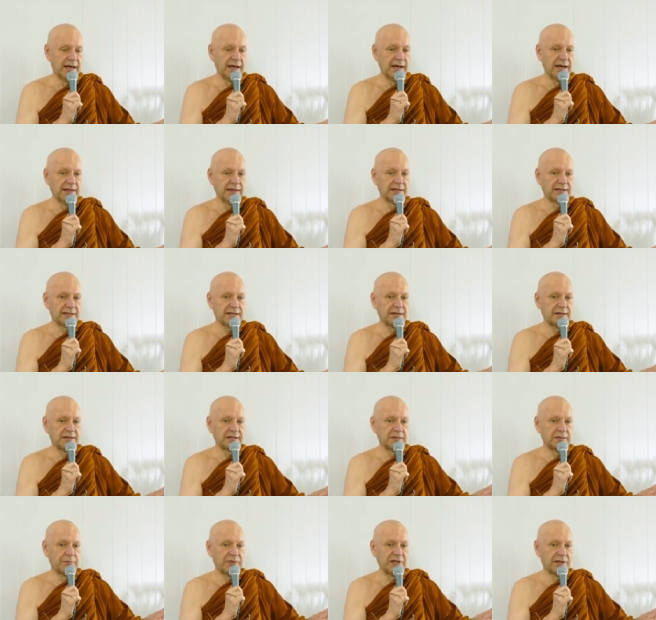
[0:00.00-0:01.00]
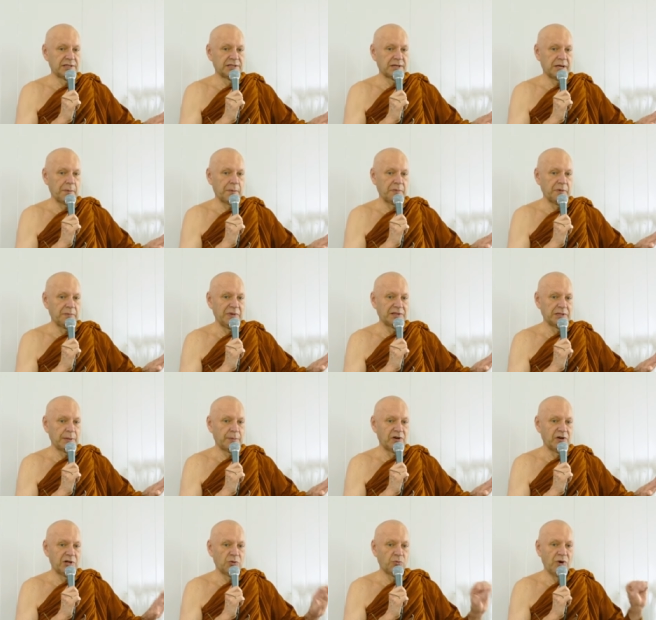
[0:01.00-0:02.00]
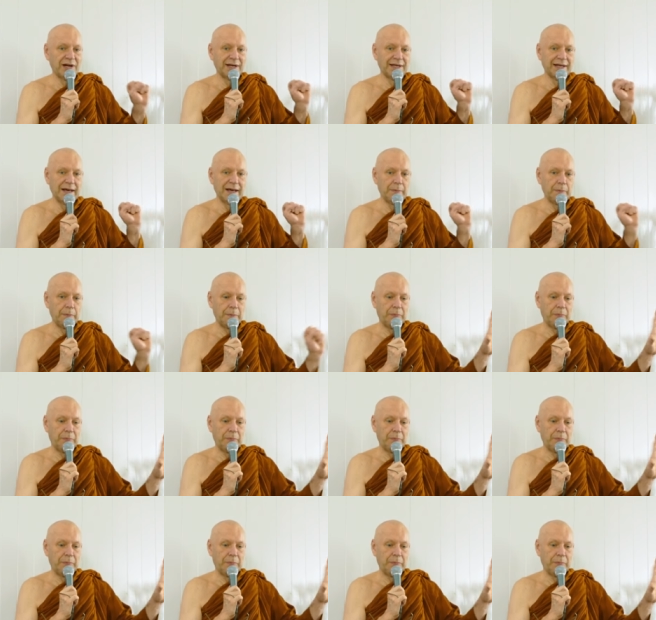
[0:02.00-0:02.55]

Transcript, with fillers: the tension builds up and builds up until one day,